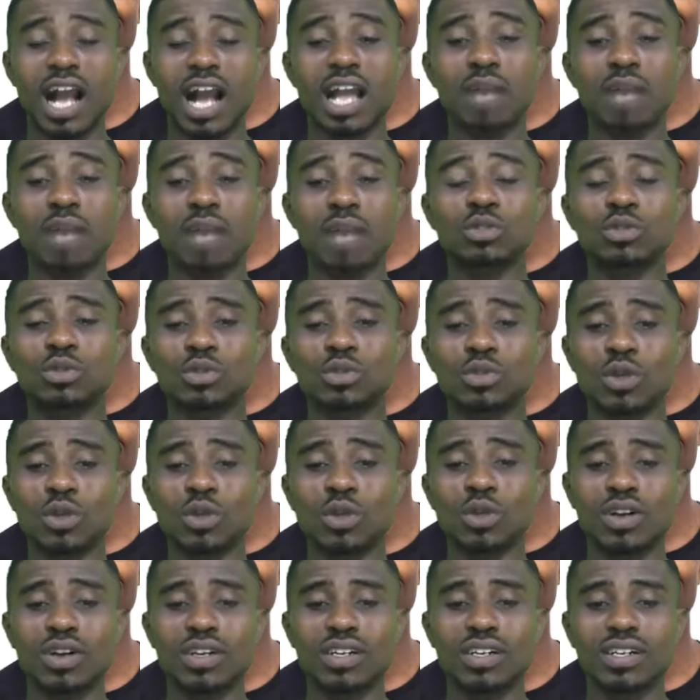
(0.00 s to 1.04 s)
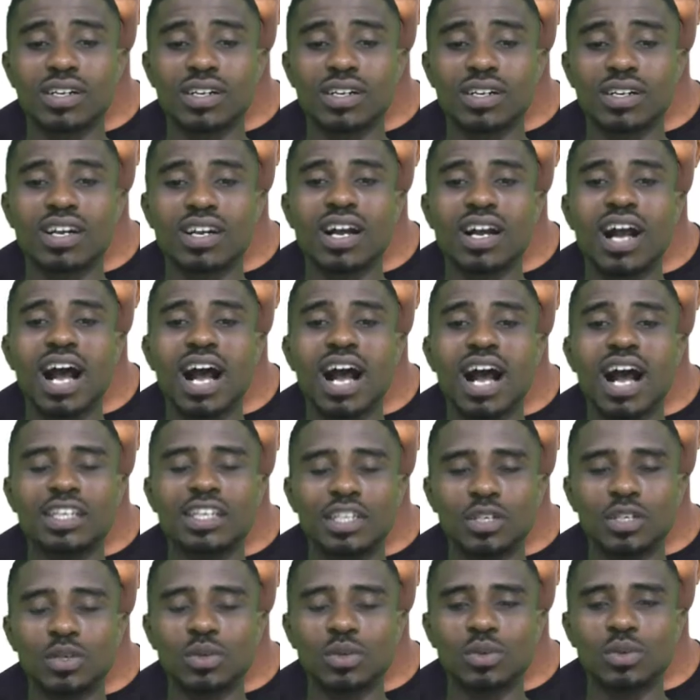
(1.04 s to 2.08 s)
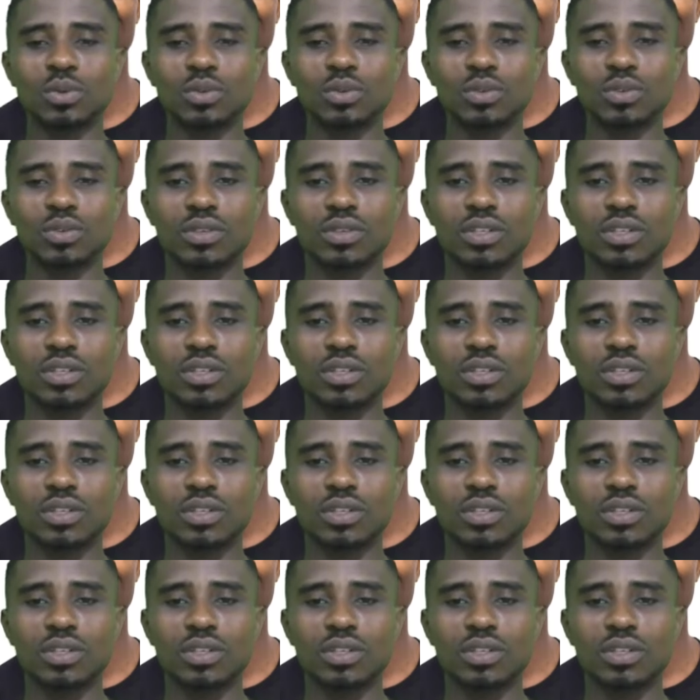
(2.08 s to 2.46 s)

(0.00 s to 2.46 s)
I am a tutor, Adindu.